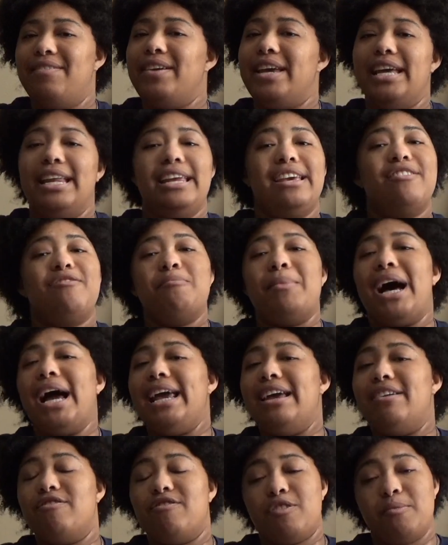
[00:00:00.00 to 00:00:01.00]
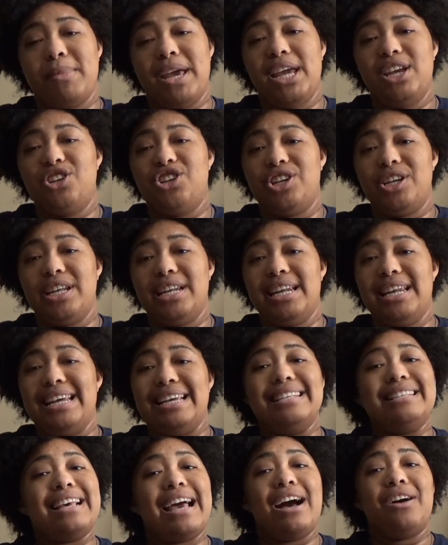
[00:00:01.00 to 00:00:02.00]
if any of my information
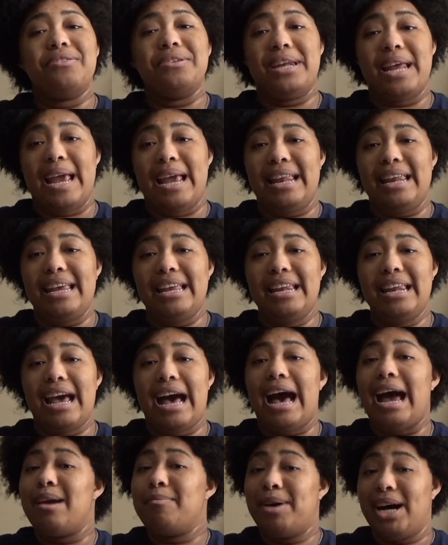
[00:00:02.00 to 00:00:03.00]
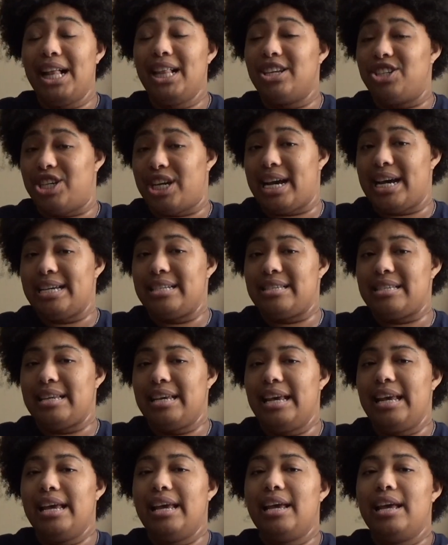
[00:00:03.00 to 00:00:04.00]
is outdated, I
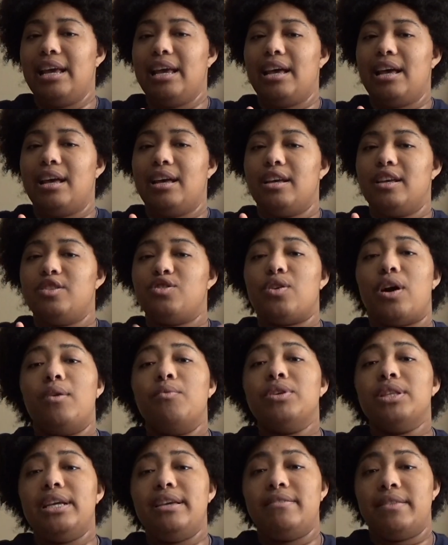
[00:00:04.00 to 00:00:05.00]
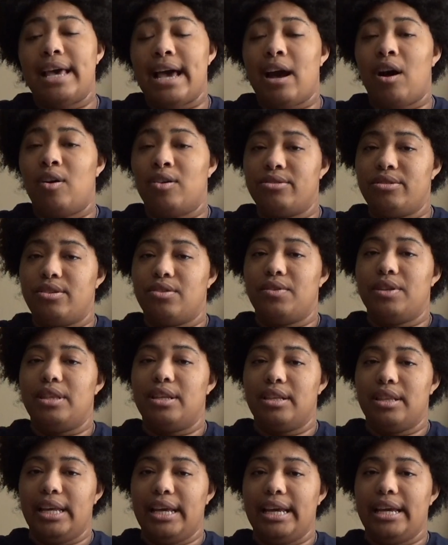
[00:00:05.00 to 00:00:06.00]
apologize. So I will leave that also
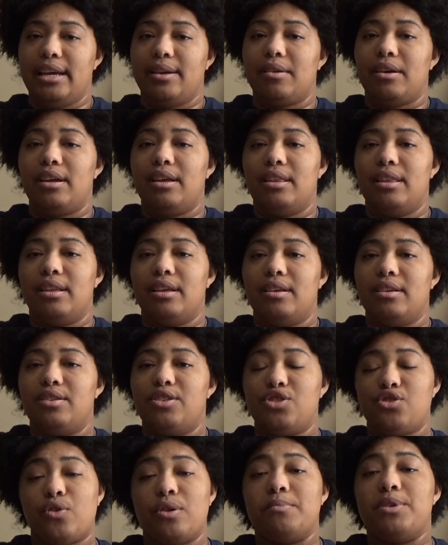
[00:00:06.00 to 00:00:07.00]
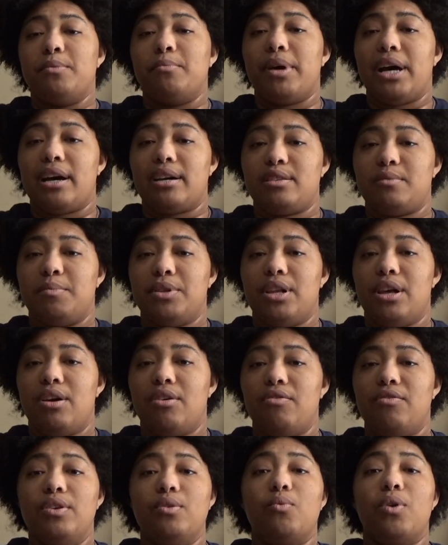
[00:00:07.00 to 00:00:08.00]
in the link in the description box
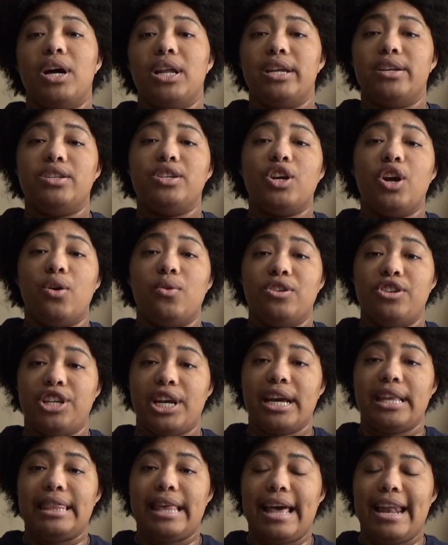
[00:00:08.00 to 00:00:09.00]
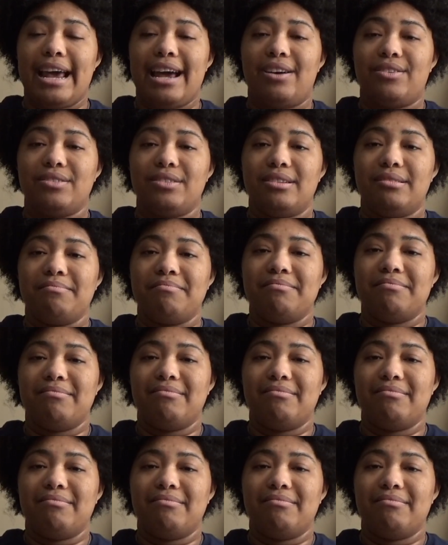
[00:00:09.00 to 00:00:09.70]
below if you wanted to go and check that out.